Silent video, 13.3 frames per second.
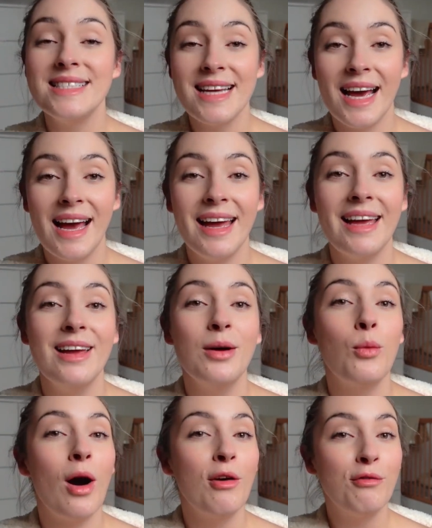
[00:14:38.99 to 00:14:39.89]
day
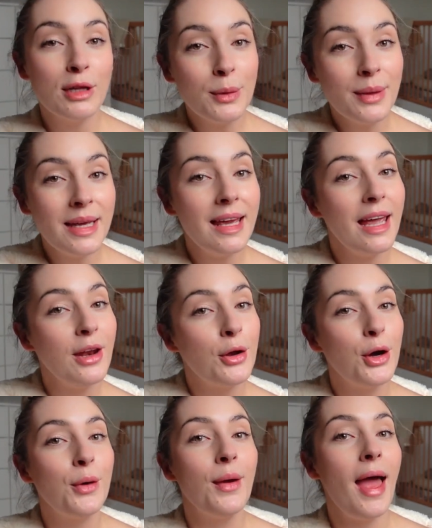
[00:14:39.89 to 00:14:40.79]
while following
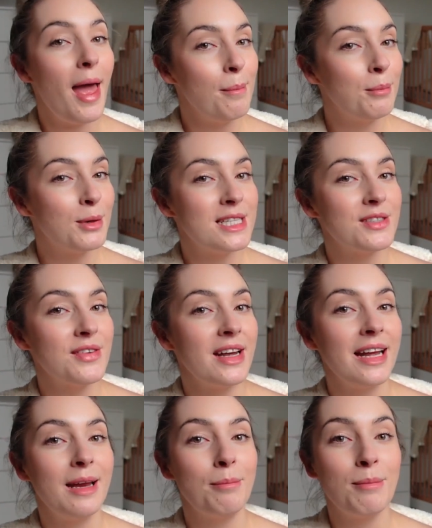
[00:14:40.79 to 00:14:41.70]
keto and
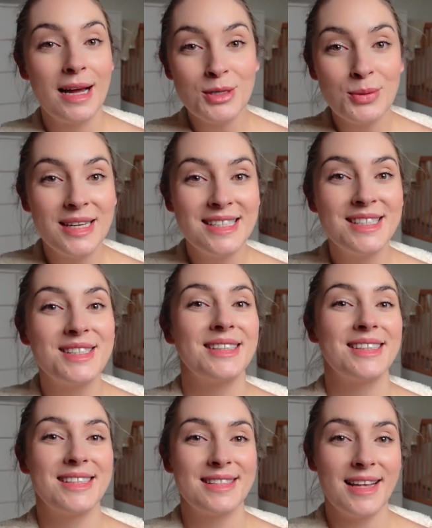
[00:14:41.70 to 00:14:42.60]
breastfeeding my twins
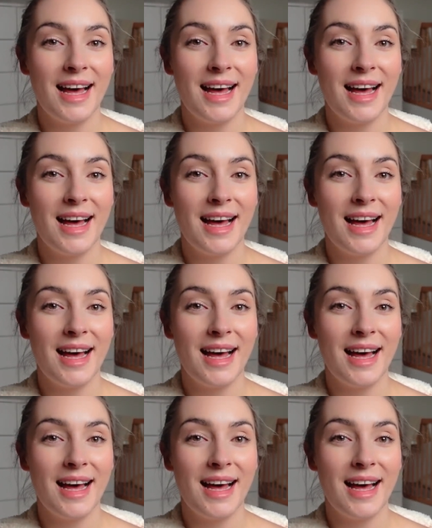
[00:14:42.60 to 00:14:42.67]
looks